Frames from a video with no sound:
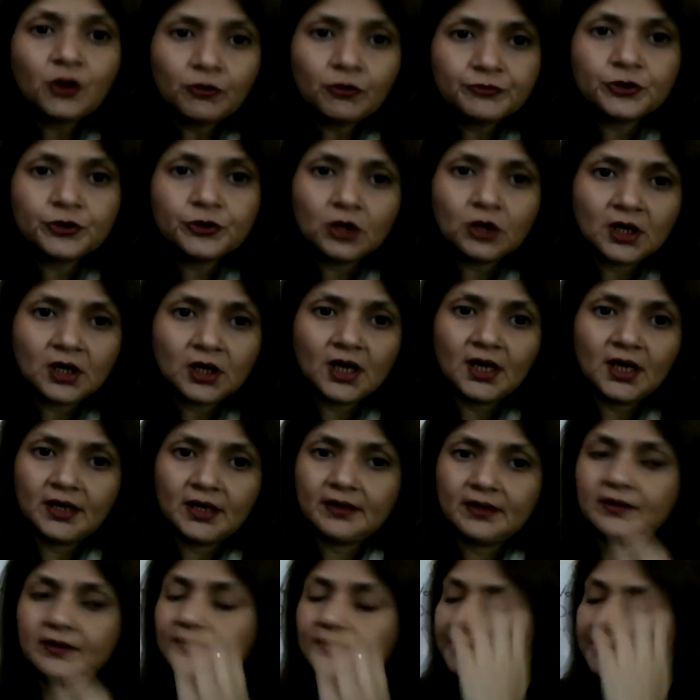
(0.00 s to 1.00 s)
your
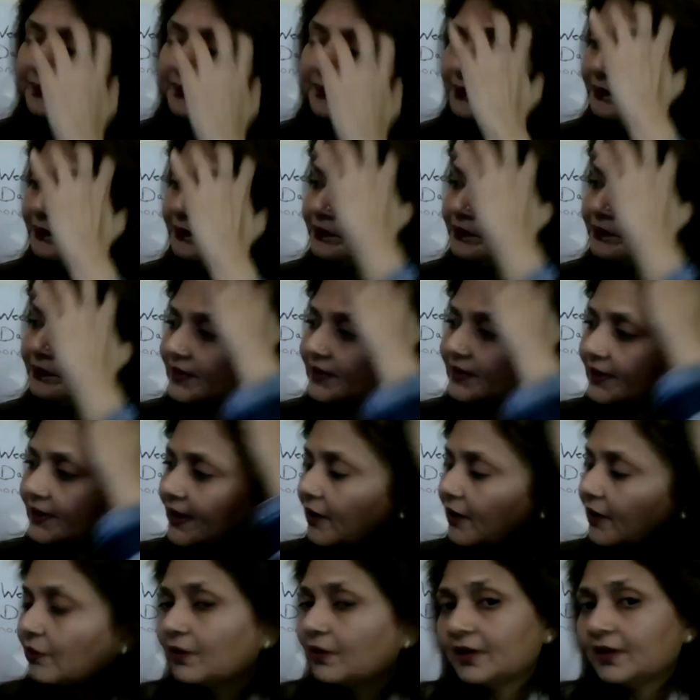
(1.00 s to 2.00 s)
car.
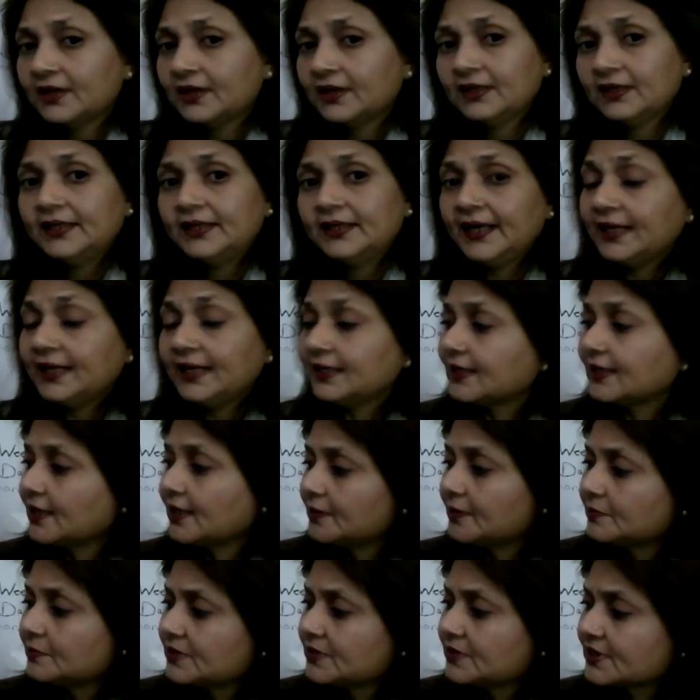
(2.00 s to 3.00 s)
Now, then
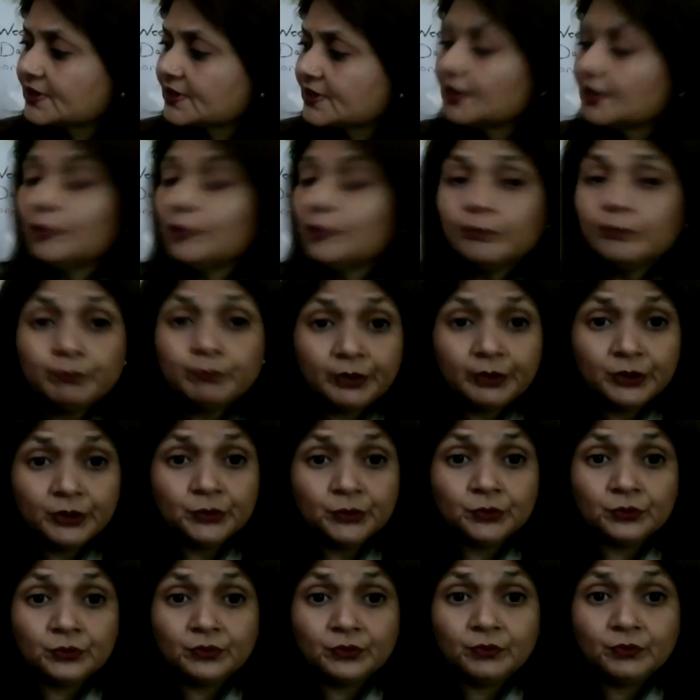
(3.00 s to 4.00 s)
comes
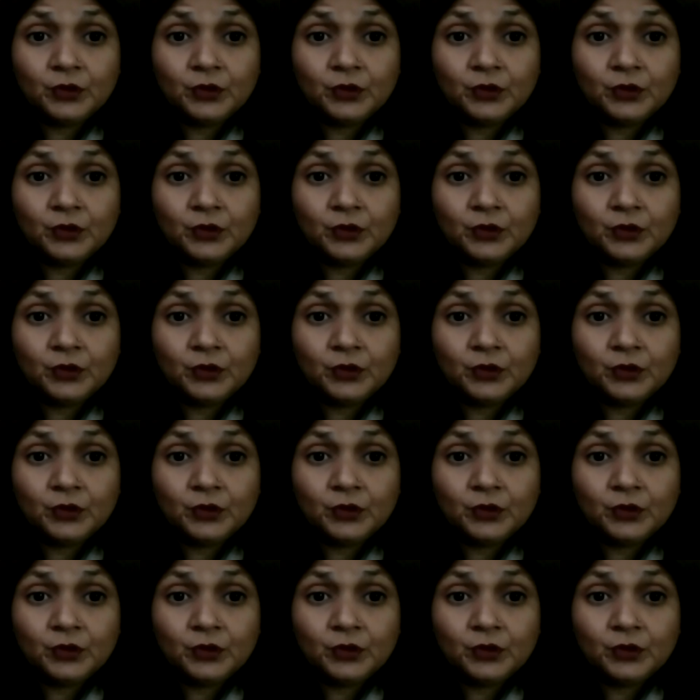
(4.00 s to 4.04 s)
blue.